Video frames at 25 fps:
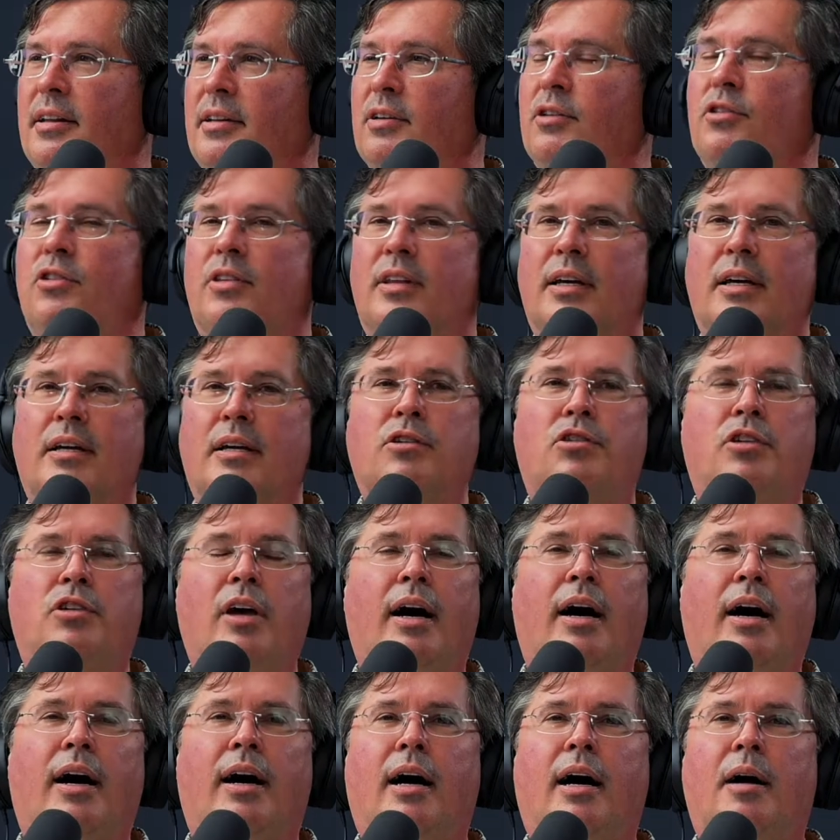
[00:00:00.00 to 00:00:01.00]
those things.
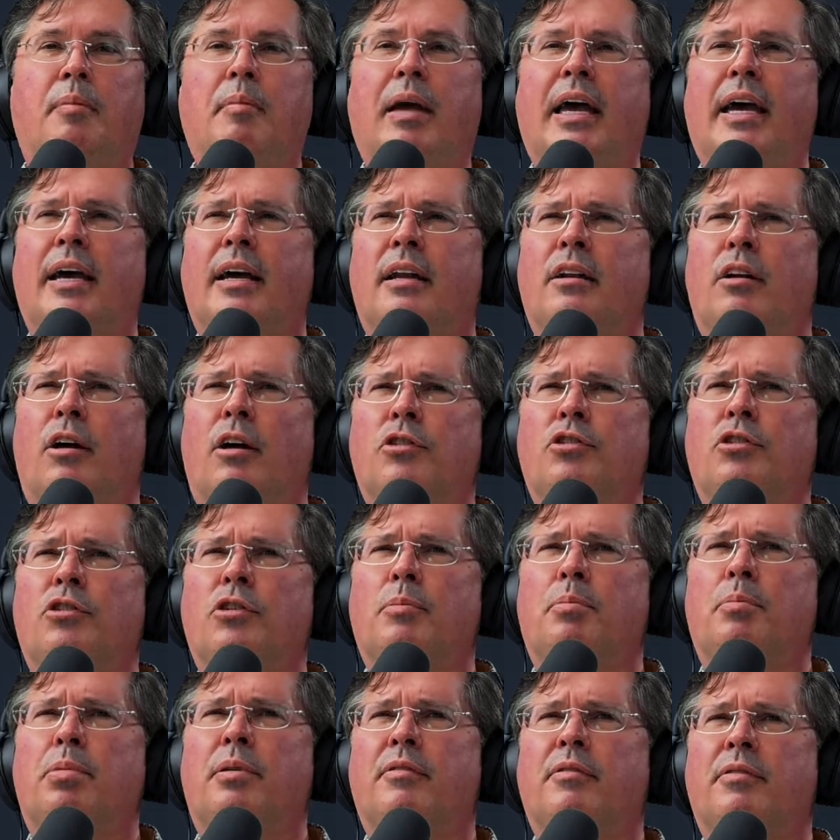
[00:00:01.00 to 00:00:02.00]
And also
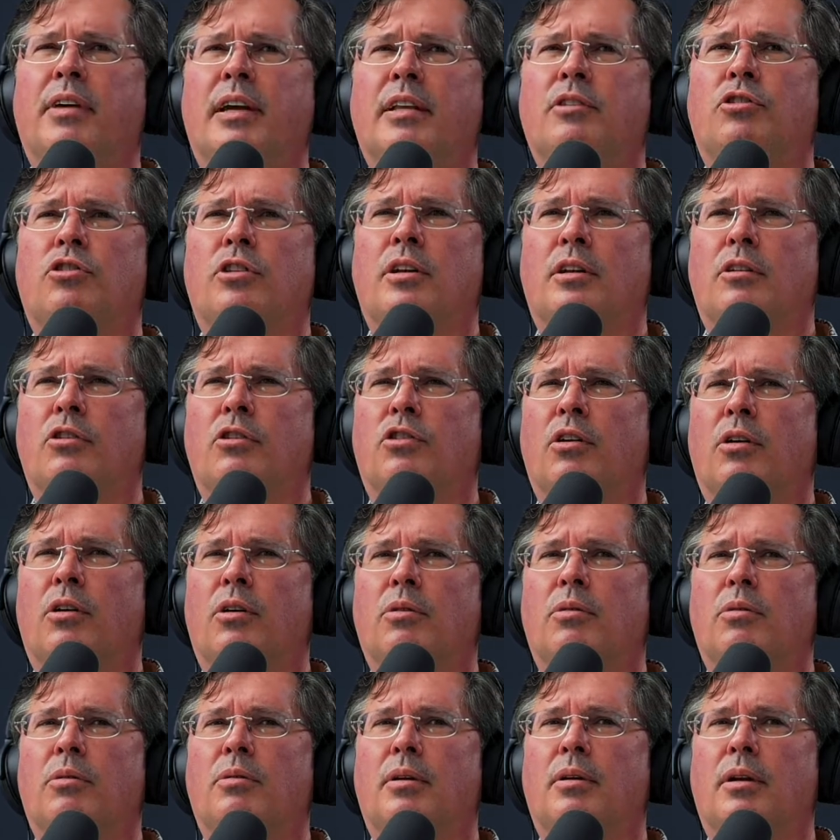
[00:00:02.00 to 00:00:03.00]
prevention.
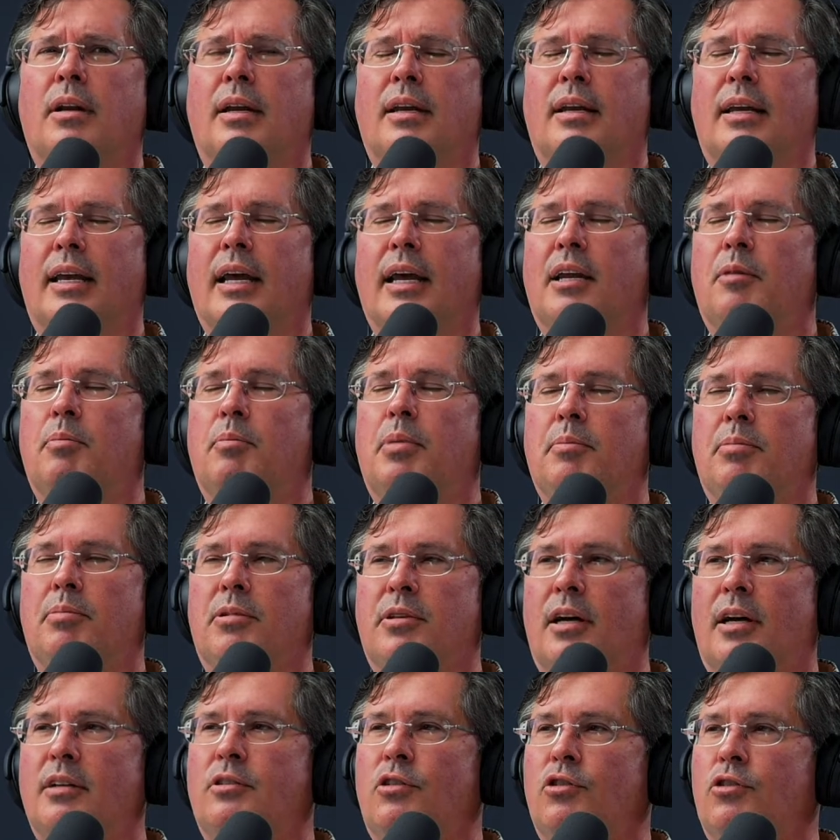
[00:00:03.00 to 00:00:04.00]
So getting people
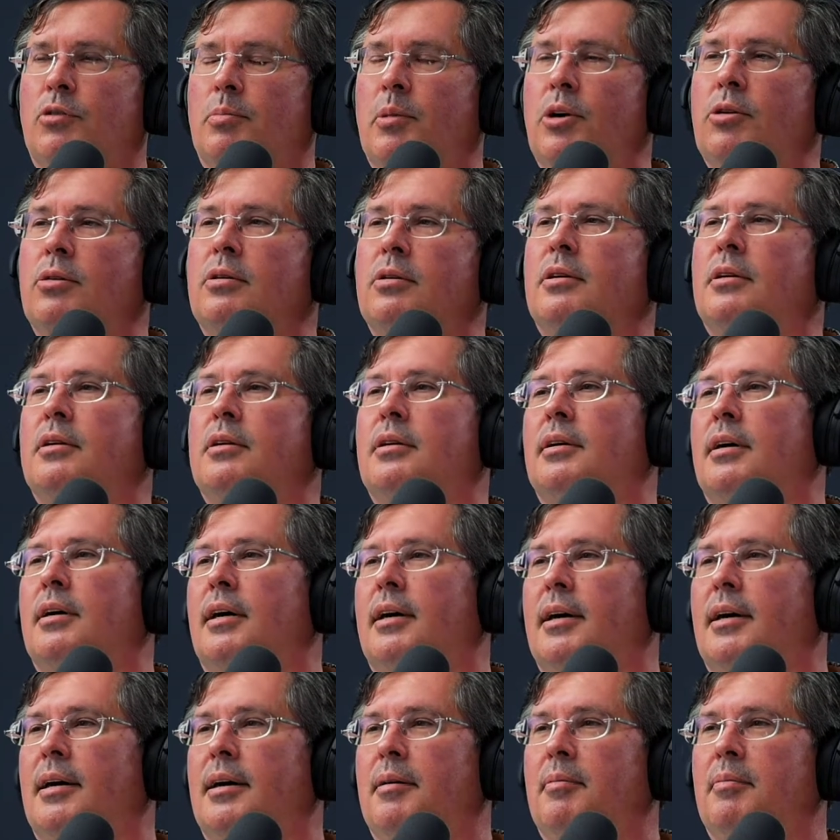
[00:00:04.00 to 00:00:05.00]
not to smoke,
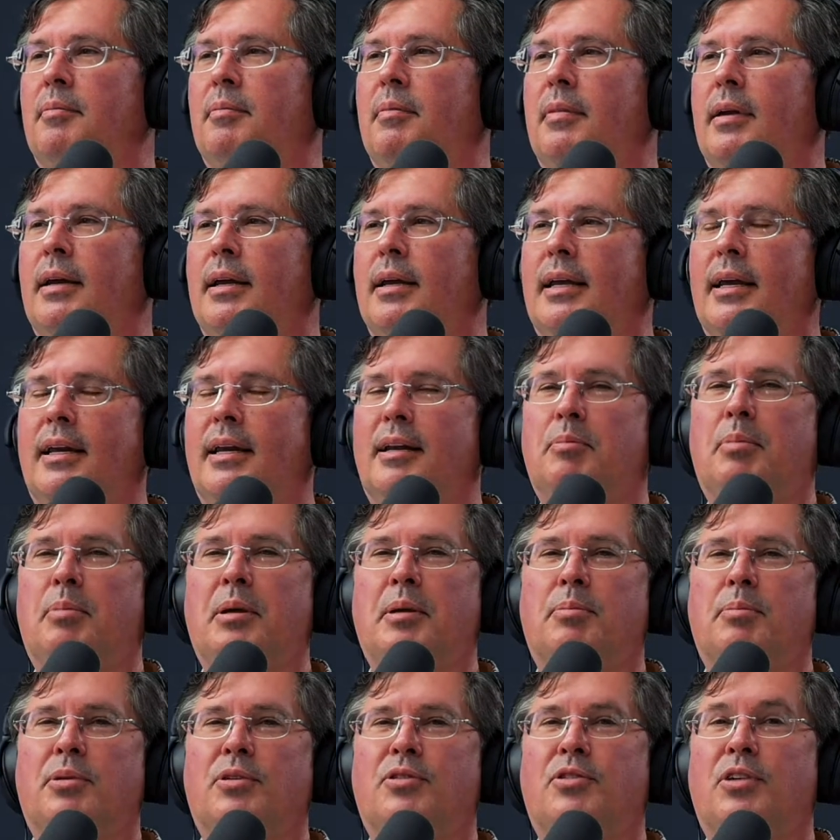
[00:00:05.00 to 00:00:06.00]
getting
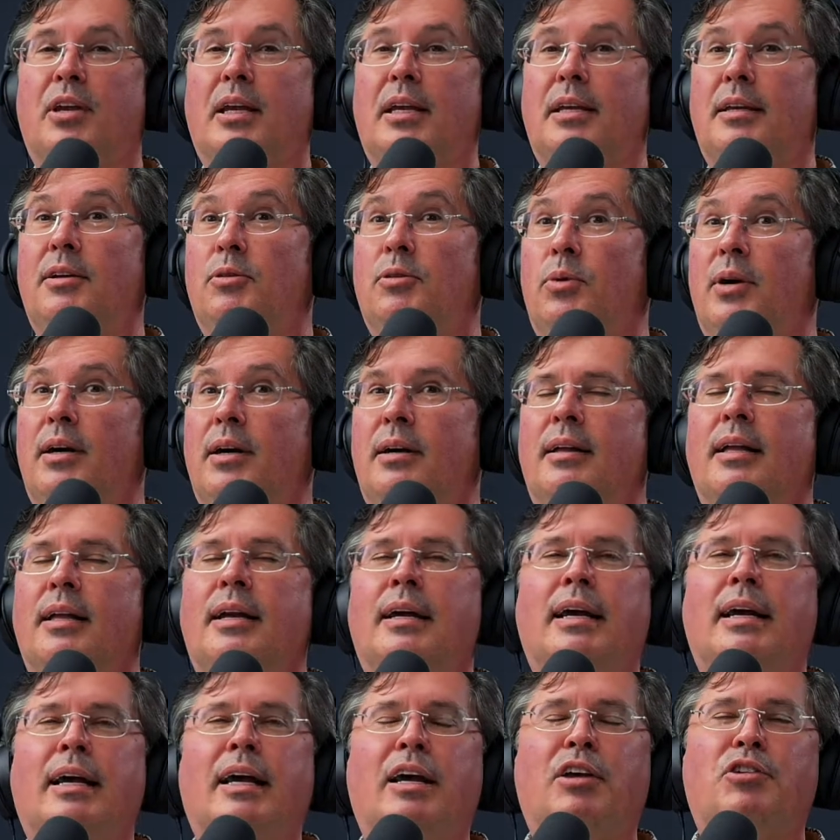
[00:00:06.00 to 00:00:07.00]
people to eat well.
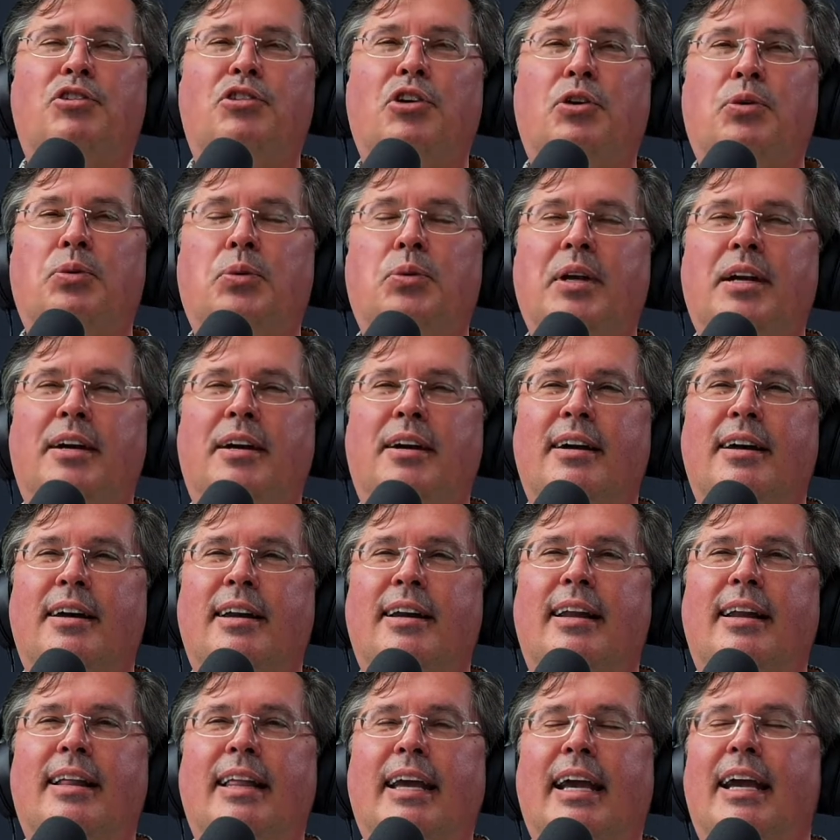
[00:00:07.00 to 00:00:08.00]
So
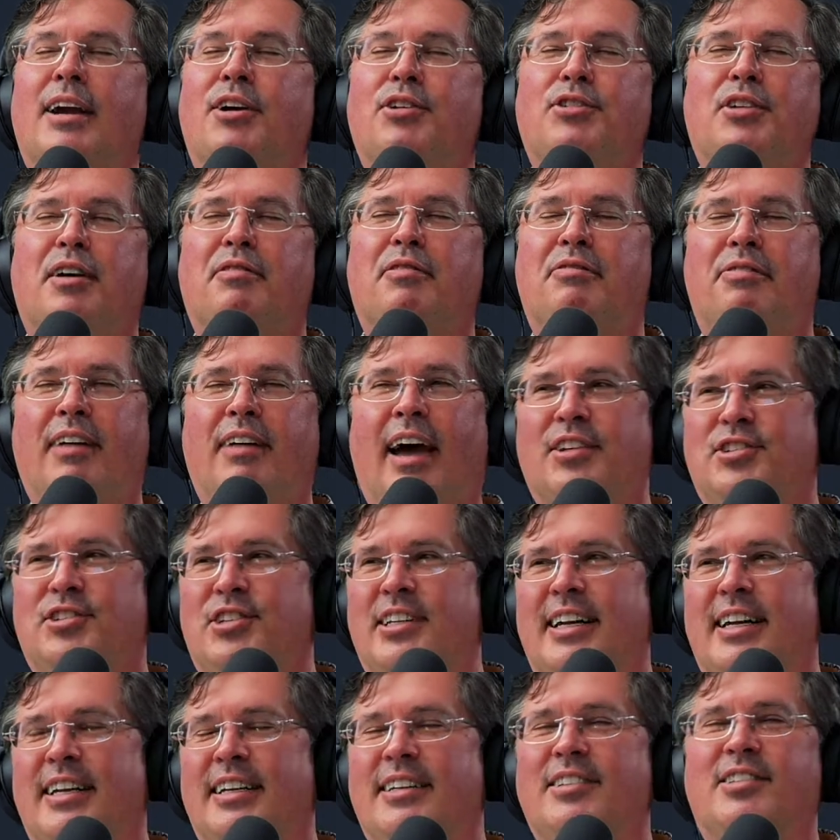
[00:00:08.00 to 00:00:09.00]
here's a
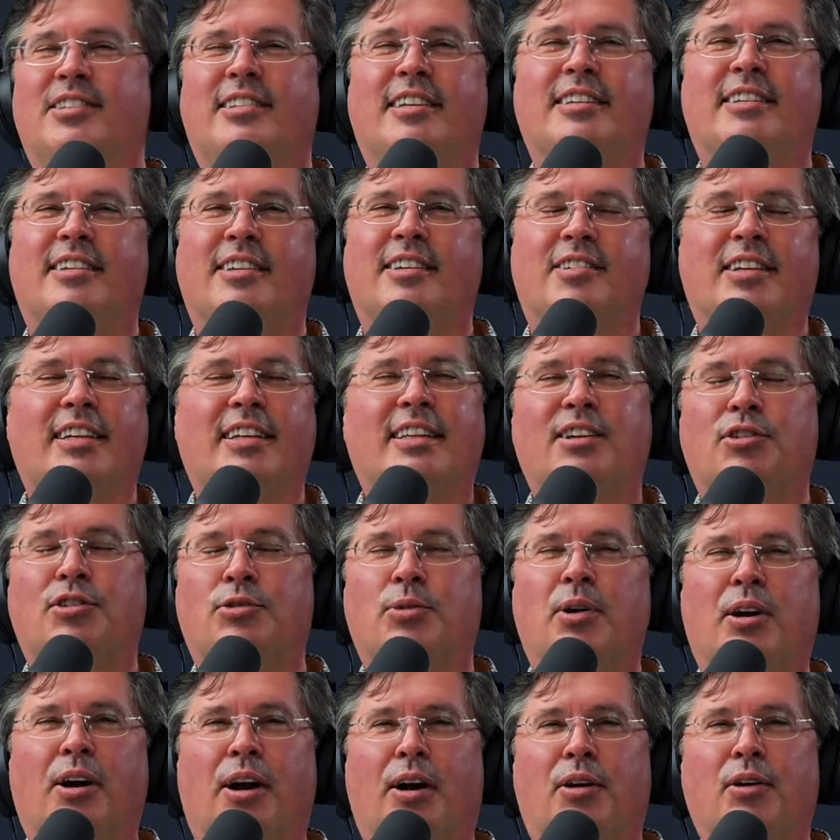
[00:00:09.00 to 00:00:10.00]
fascinating statistic. This
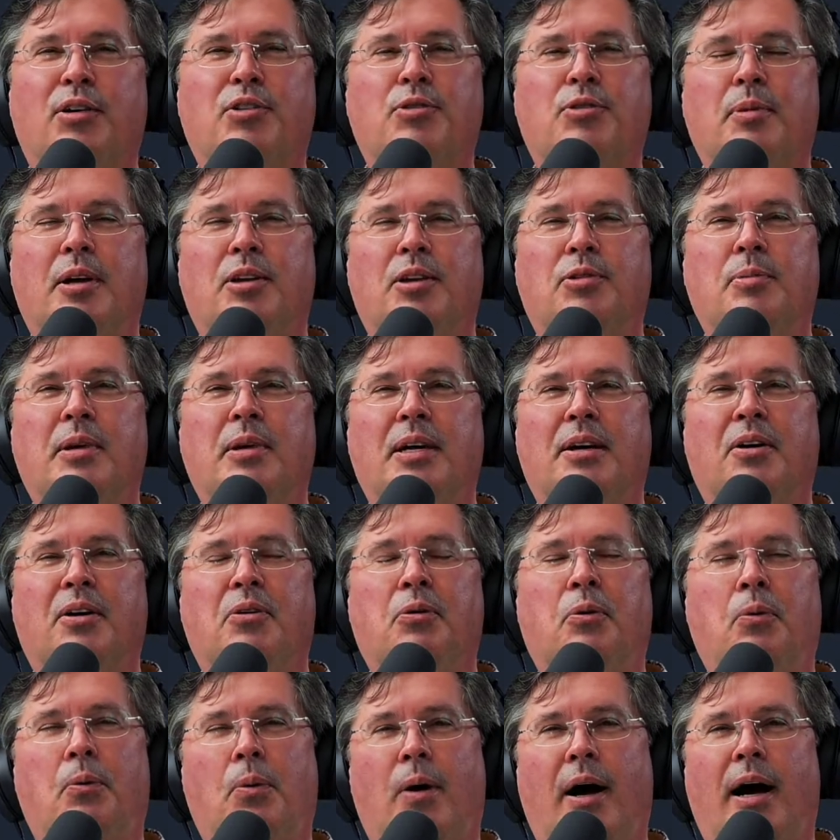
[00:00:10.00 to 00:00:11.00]
one always makes me
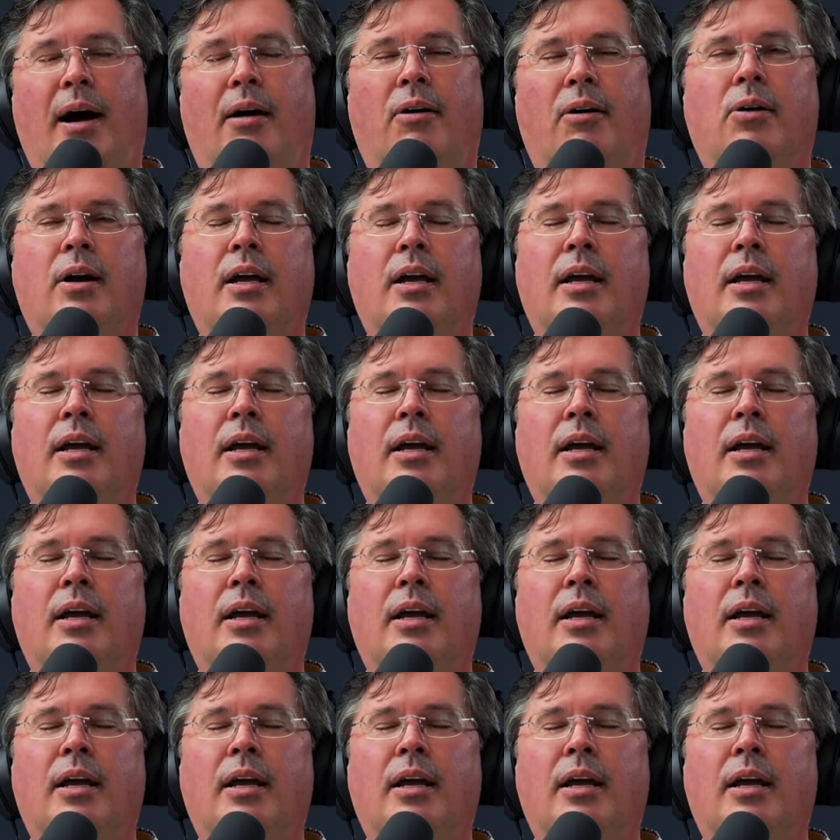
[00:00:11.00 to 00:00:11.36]
go, wow.